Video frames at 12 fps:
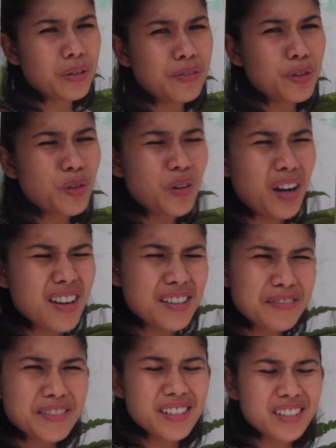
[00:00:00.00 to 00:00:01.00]
we've
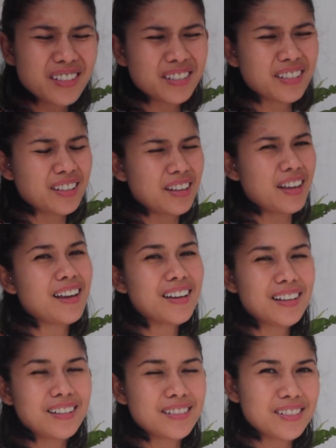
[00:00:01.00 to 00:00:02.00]
arrived
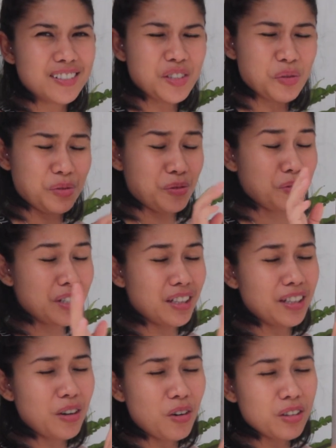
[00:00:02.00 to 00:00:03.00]
and it's
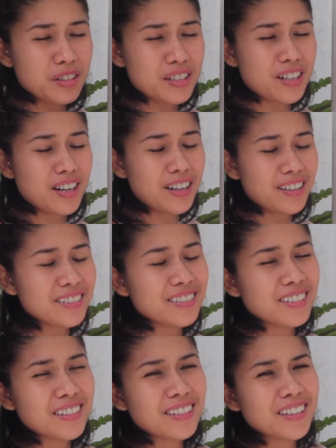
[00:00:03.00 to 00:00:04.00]
really hot today.
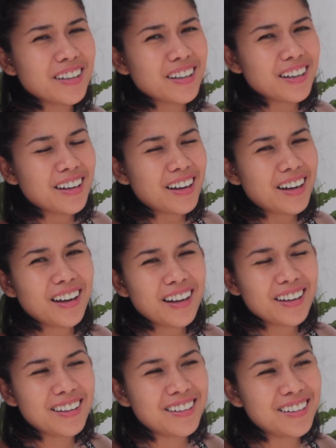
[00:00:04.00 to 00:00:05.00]
Uh,